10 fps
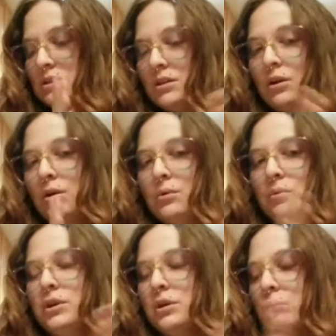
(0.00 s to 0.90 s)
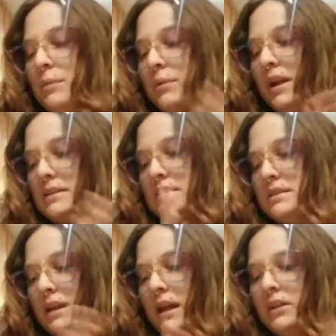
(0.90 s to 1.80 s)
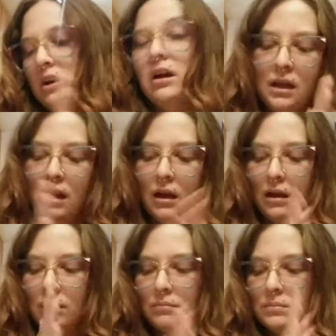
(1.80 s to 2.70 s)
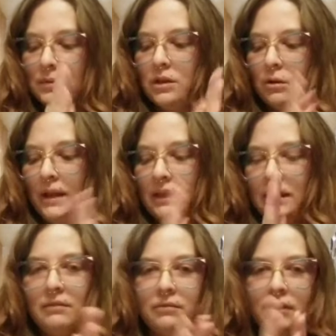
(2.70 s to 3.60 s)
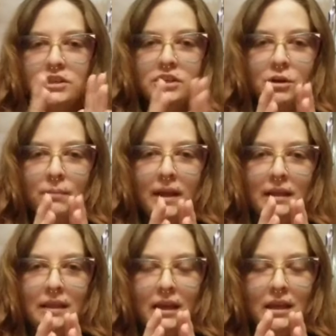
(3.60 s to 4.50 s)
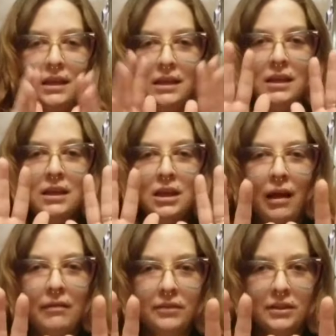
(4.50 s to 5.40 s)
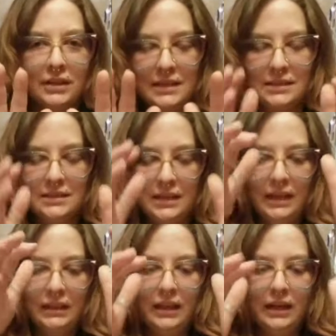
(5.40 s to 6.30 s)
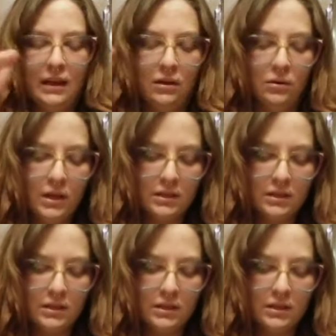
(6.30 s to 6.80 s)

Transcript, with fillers: So you can rub your hands together, but you're making that friction, you're making that heat. I feel nice and tingly now.